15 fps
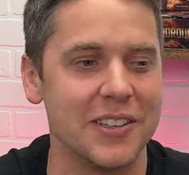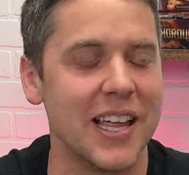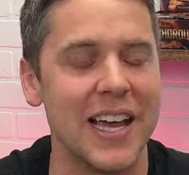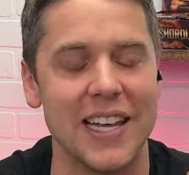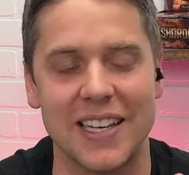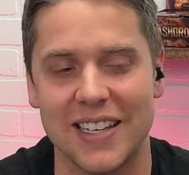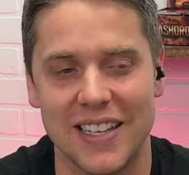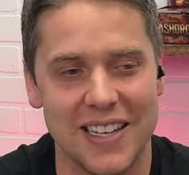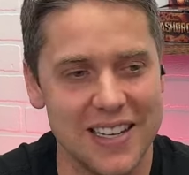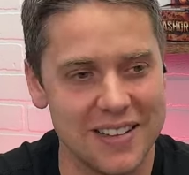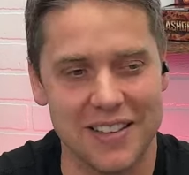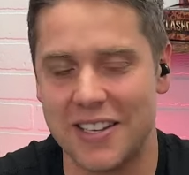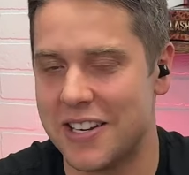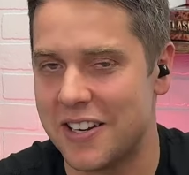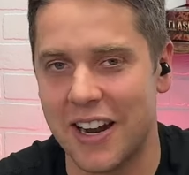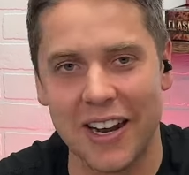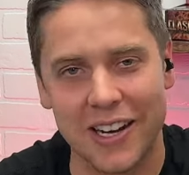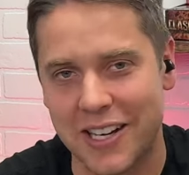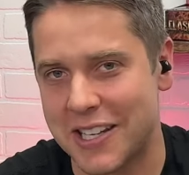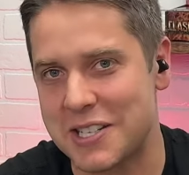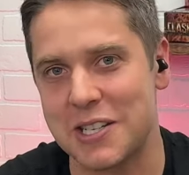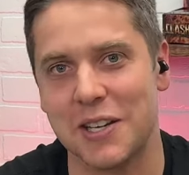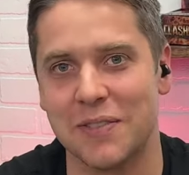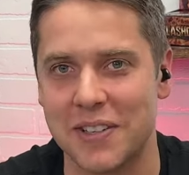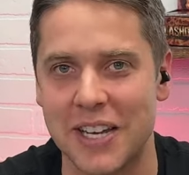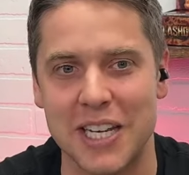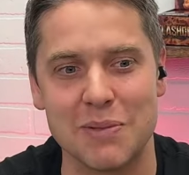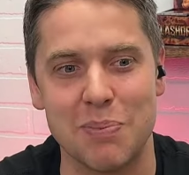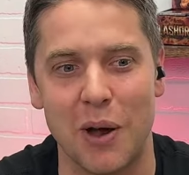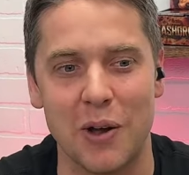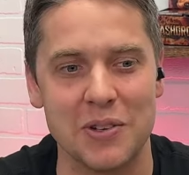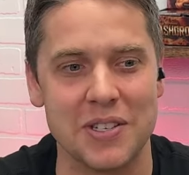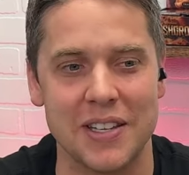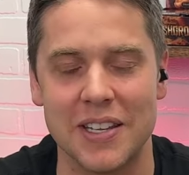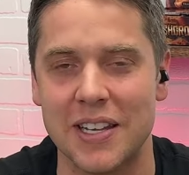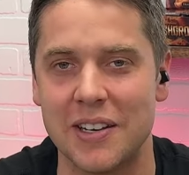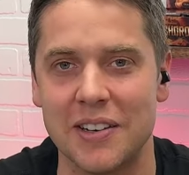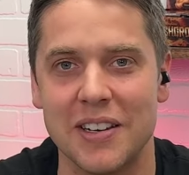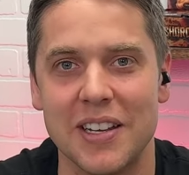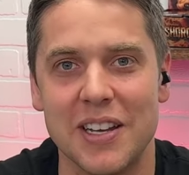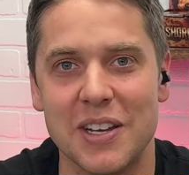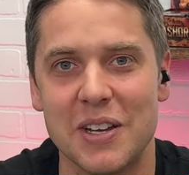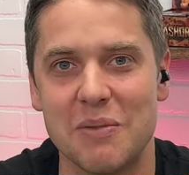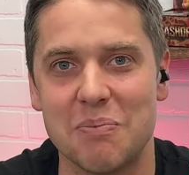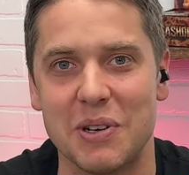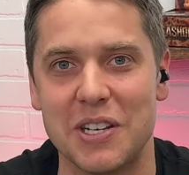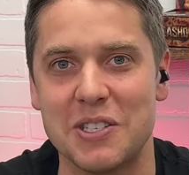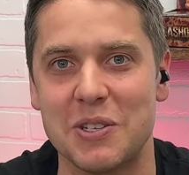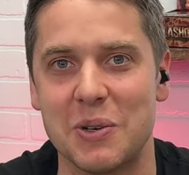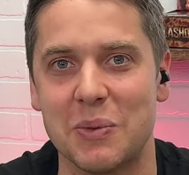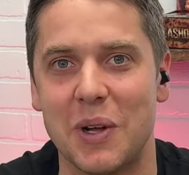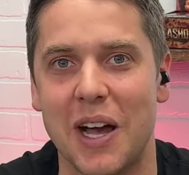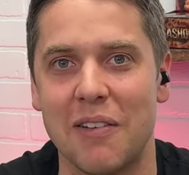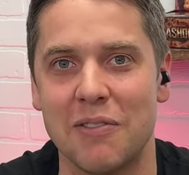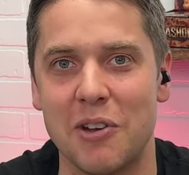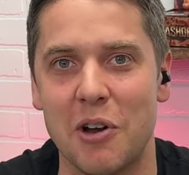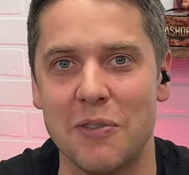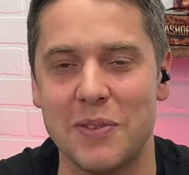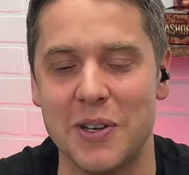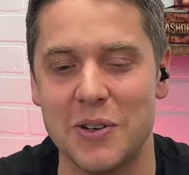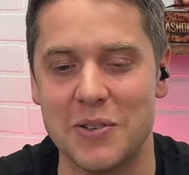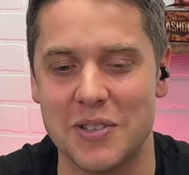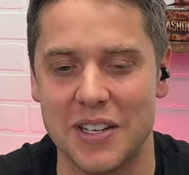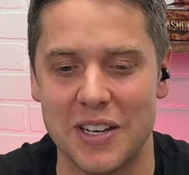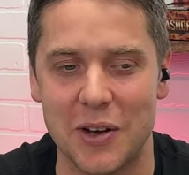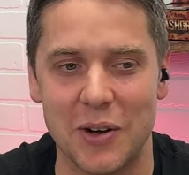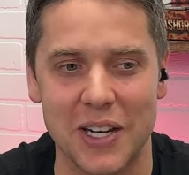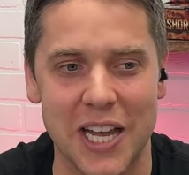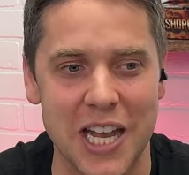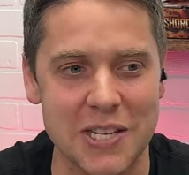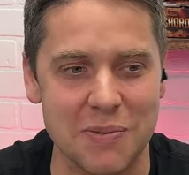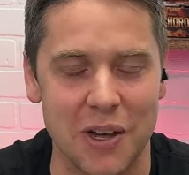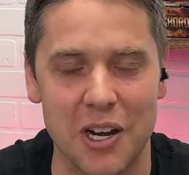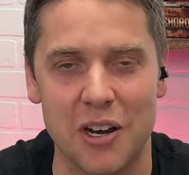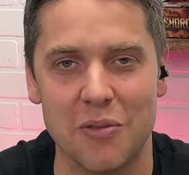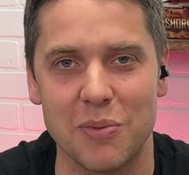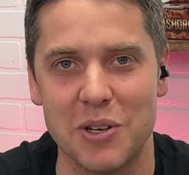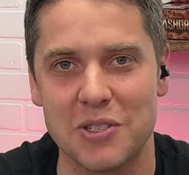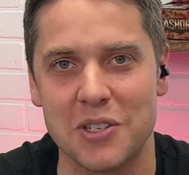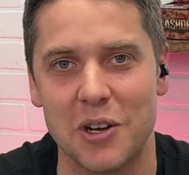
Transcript: like, then you're not going to get served the next post, and then pretty soon we'll have no views and no engagement on our post.